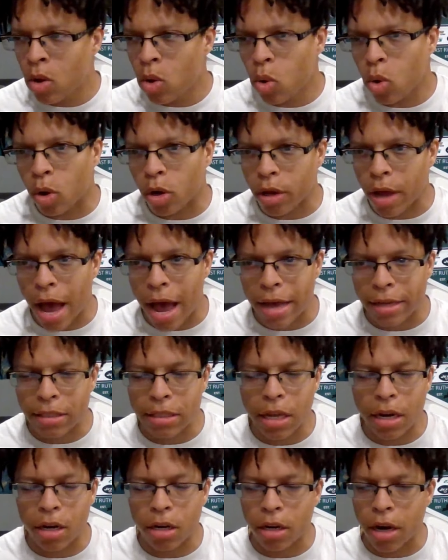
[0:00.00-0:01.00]
or guys
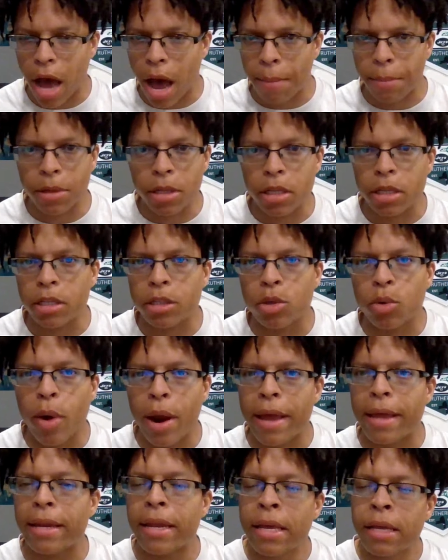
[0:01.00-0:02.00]
that are anomalies
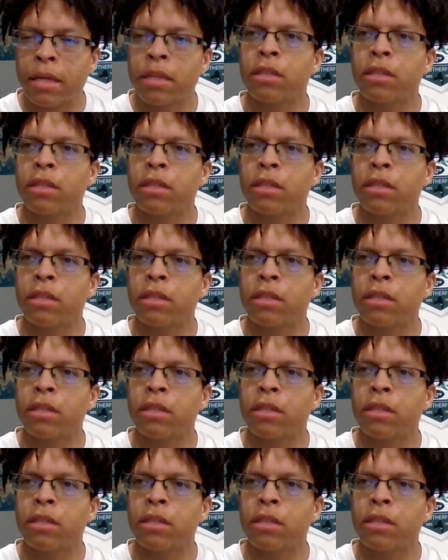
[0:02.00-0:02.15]
right